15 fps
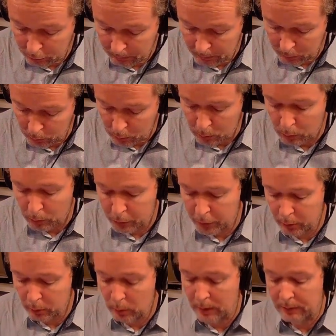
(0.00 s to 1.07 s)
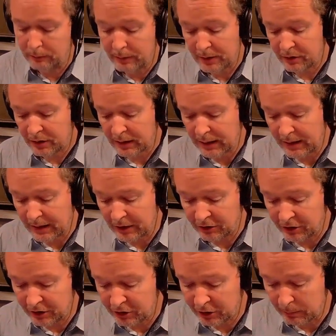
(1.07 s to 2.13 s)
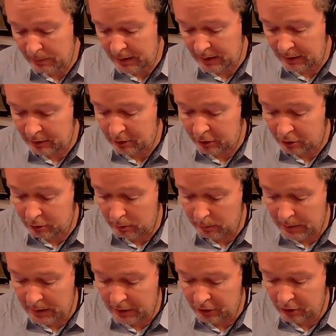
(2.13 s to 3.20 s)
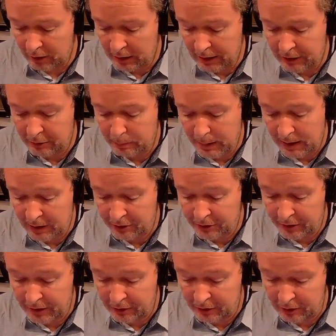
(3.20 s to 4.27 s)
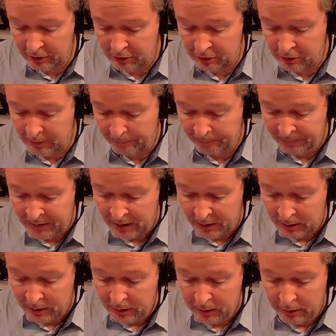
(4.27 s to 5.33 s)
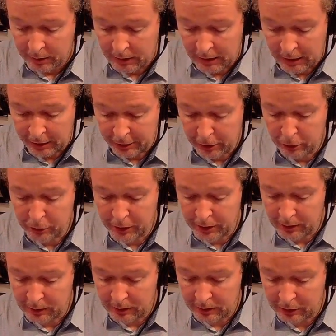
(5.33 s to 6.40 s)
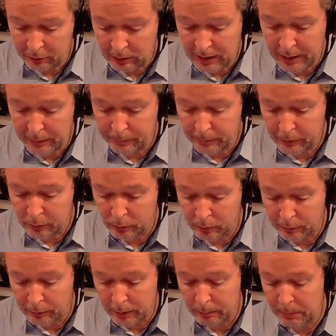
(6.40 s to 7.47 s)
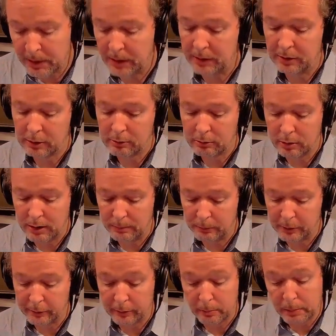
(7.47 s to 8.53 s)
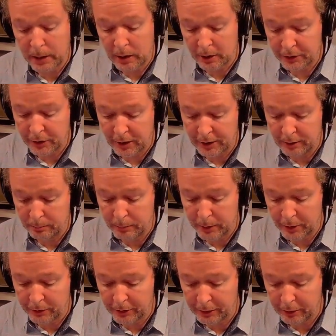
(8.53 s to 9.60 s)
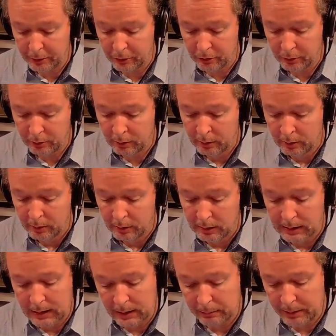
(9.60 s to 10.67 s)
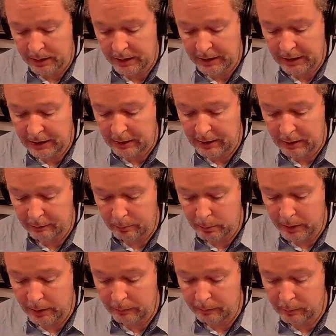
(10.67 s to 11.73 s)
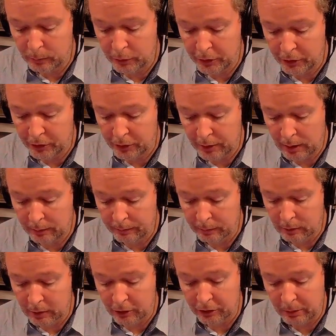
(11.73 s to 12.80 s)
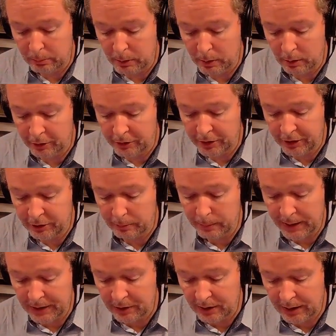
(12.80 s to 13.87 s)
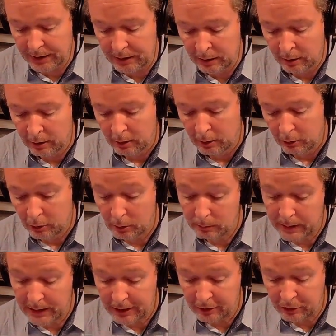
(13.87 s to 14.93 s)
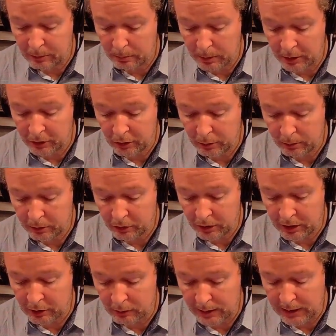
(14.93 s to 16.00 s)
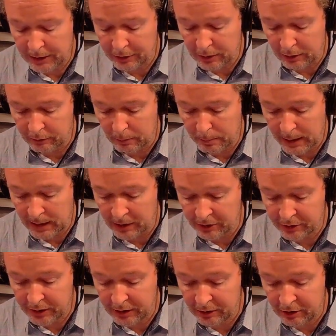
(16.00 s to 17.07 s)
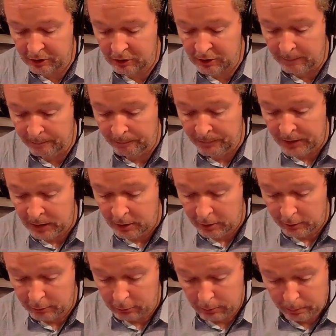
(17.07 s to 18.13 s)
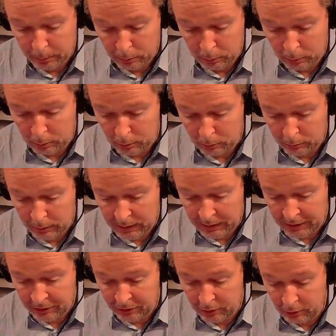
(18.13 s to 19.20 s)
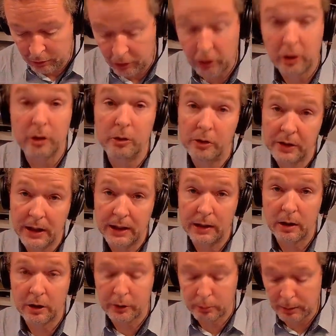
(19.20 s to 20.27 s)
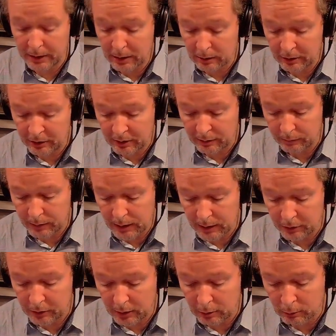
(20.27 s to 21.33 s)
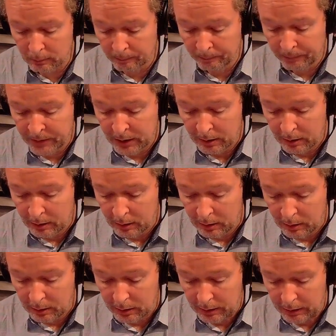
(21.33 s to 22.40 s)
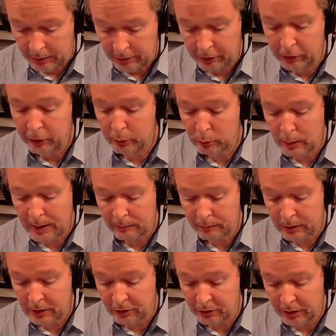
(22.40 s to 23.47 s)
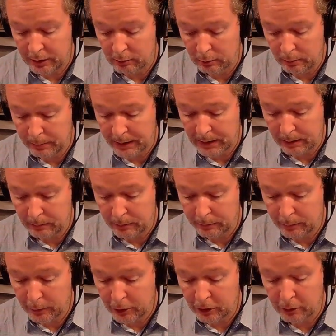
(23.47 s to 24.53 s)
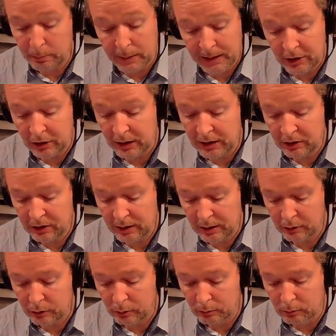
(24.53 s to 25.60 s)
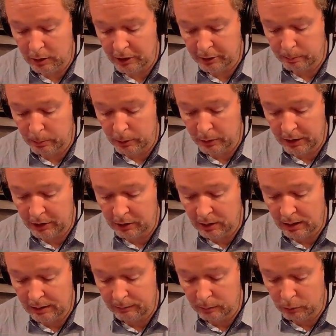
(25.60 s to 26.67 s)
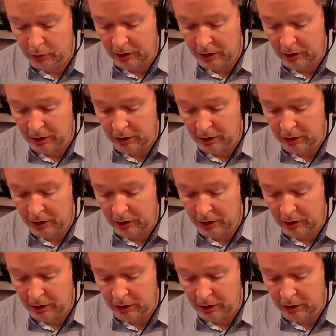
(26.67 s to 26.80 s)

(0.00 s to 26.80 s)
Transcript: Criminal Court to investigate a systematic discrimination against Palestinians, accusing Israeli officials of committing the crimes of apartheid and persecution, claiming the government enforces an overarching policy to maintain domination by Jewish Israelis over Palestinians. The report, released on Tuesday last week, only 7 days old, the New York advocacy group became the first major international rights body to level